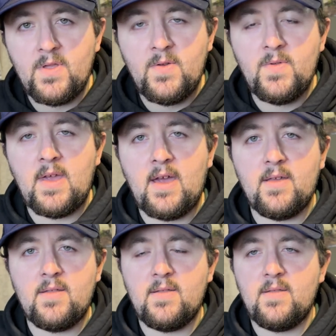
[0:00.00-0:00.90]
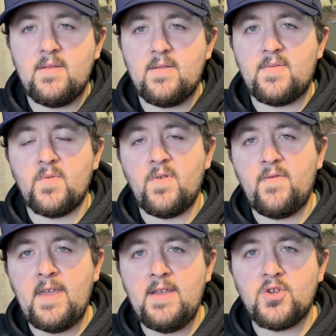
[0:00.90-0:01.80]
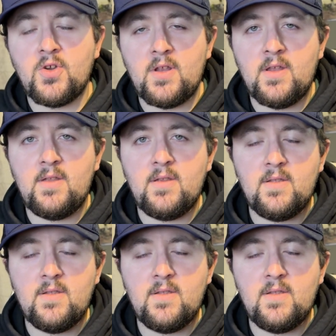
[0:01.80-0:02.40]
do that? So we've heat treated.